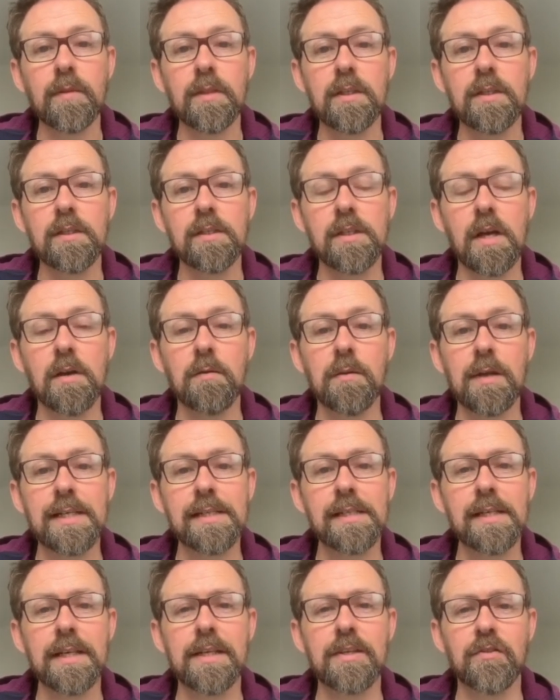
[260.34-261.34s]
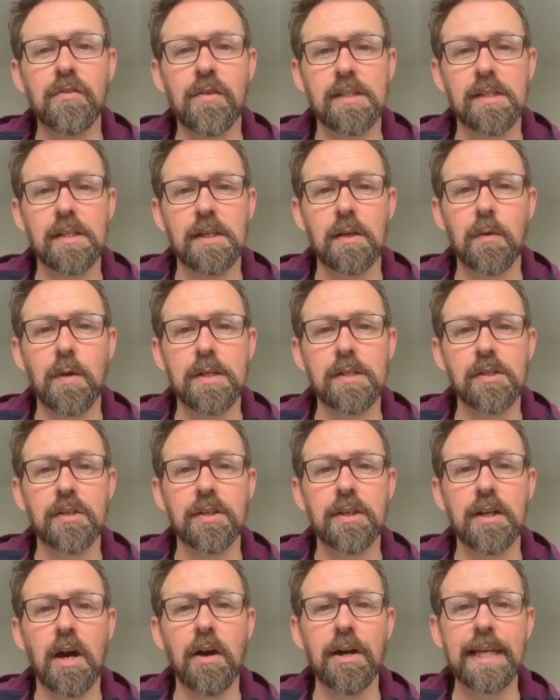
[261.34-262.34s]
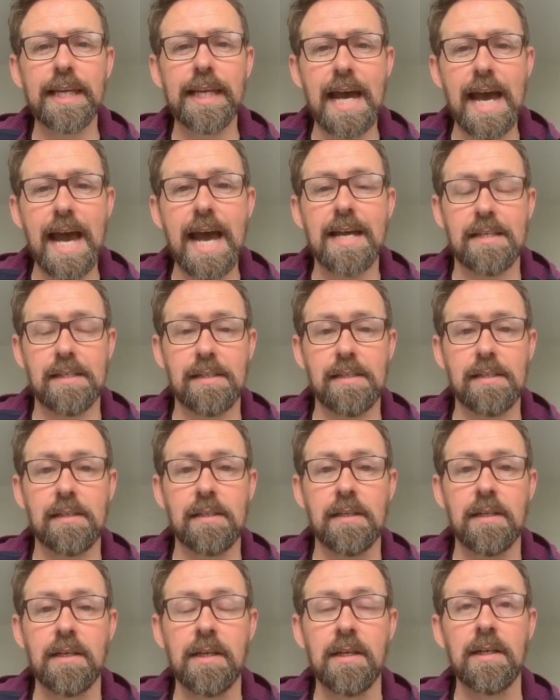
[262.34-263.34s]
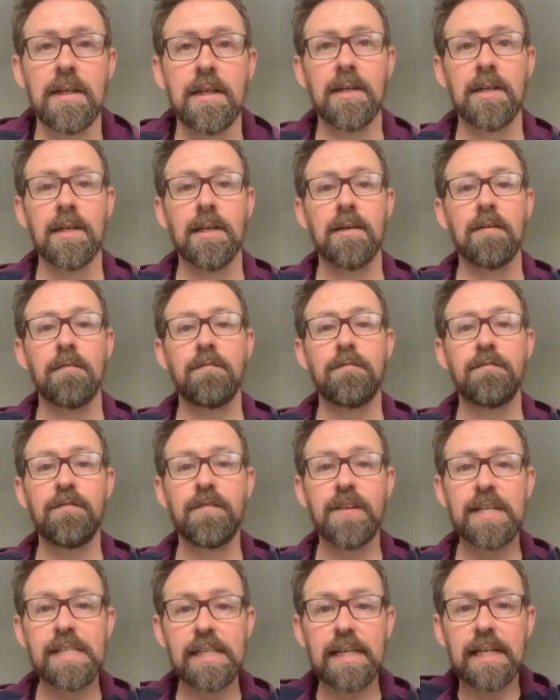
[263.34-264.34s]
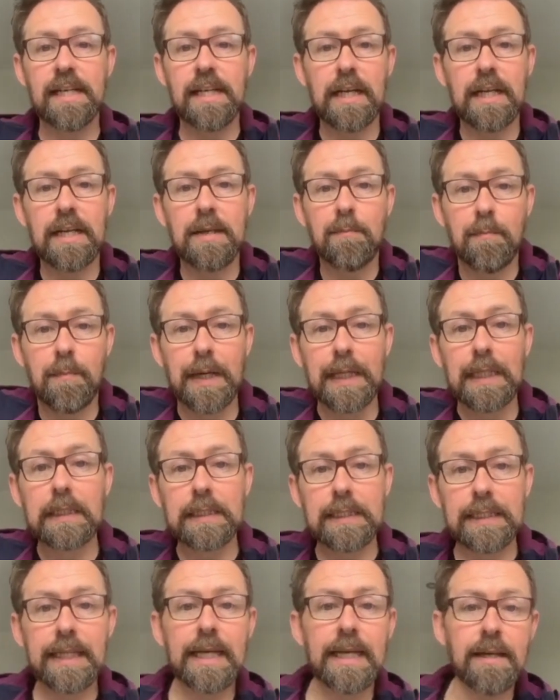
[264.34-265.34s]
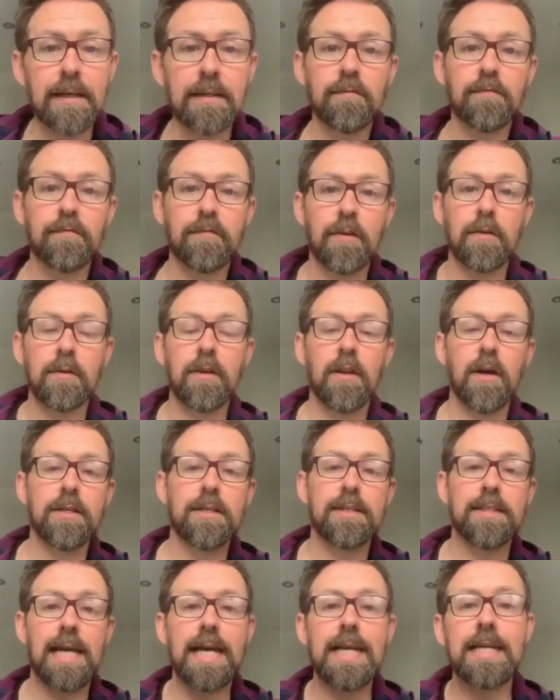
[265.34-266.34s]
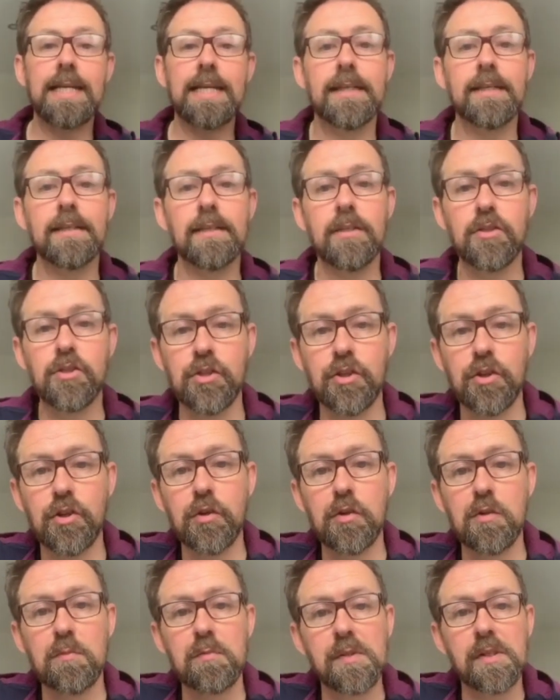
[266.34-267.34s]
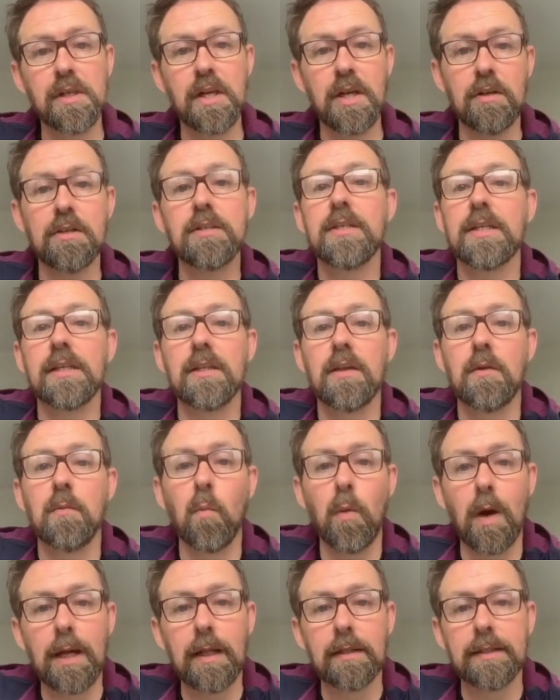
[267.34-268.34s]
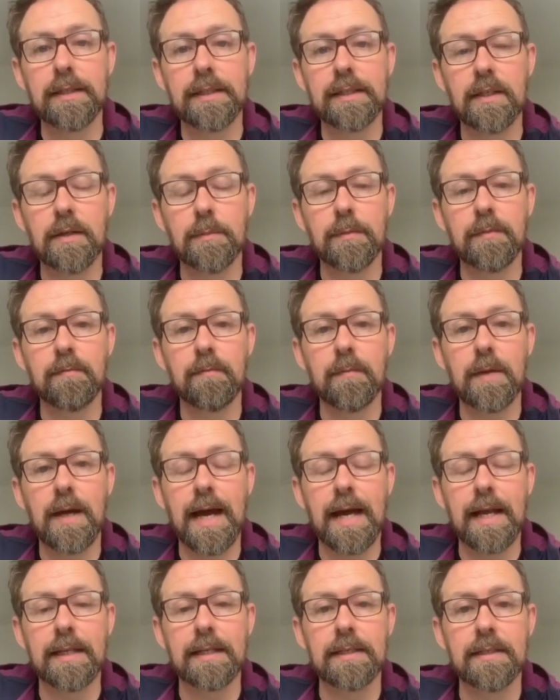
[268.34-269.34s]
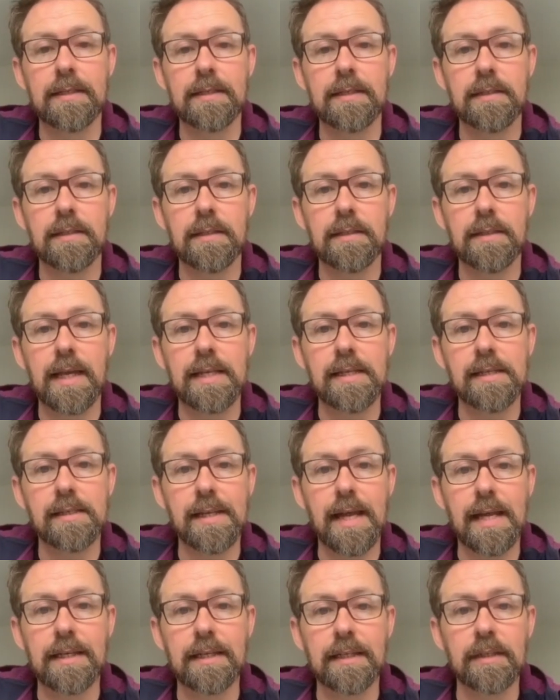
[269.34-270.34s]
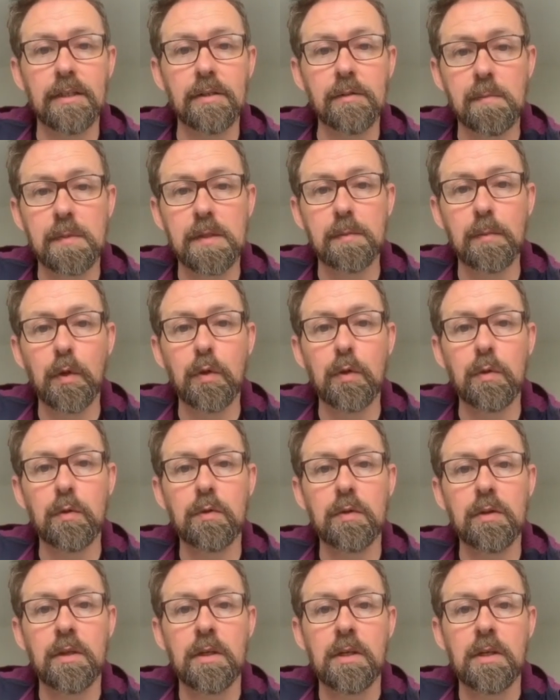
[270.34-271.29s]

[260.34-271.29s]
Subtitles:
So that's an interesting question. I guess physically building it, for like taking the tubes, cutting them, welding them, and then sanding them smooth,